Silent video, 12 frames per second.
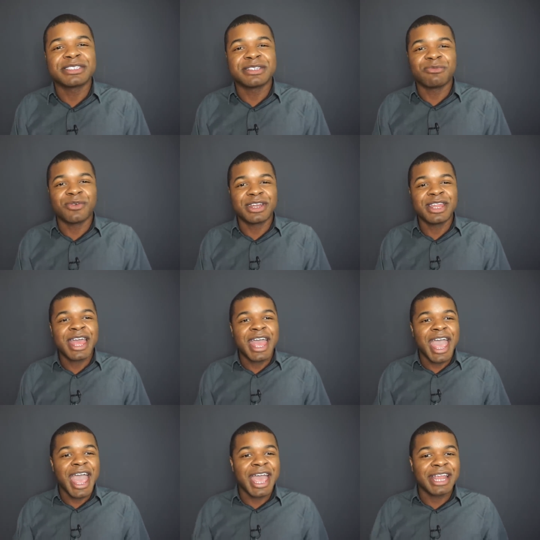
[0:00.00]
Someone
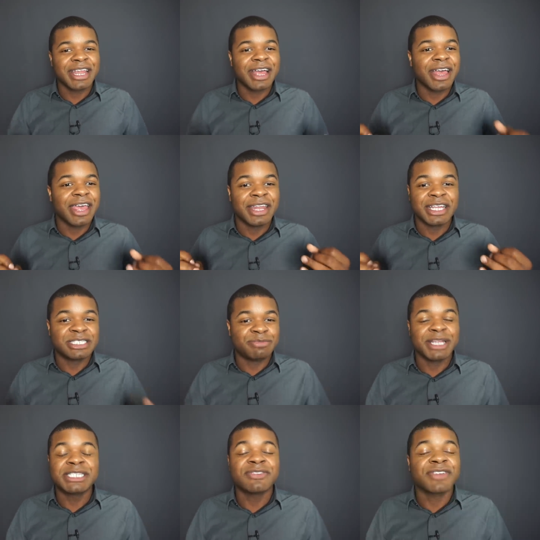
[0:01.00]
had an
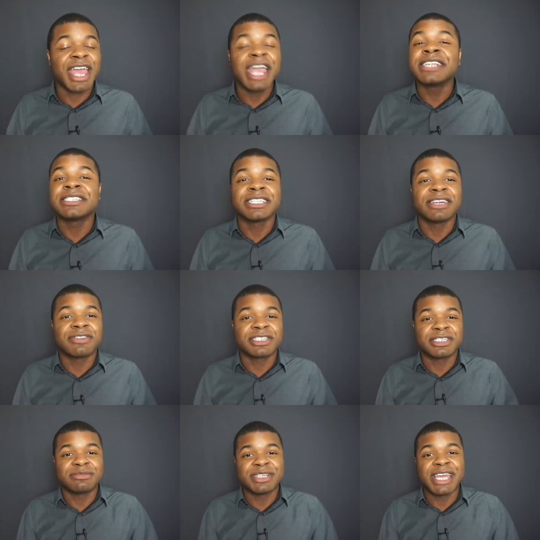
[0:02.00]
expensive cake delivered
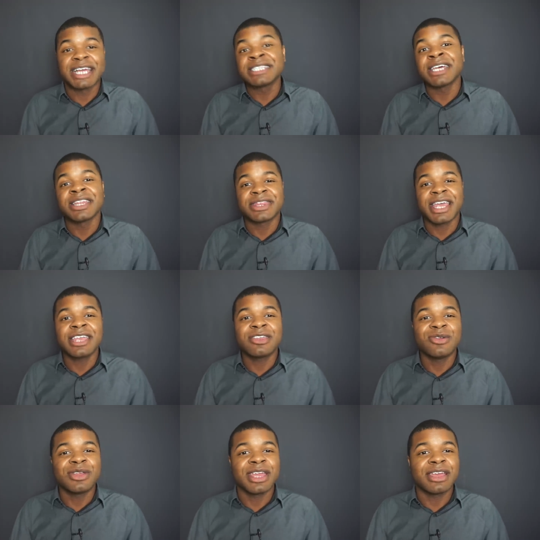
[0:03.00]
to me as a thank
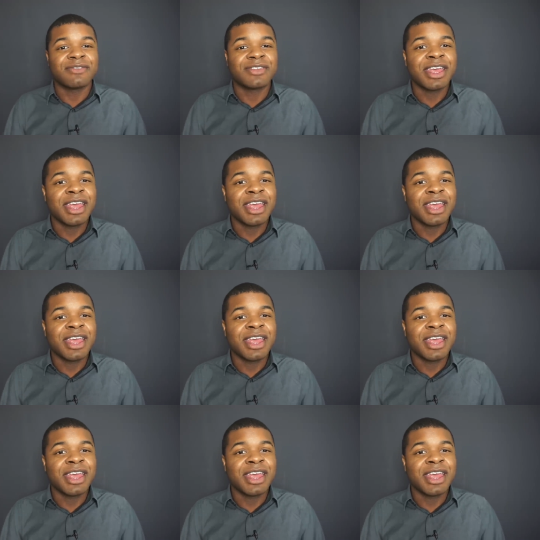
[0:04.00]
you gift,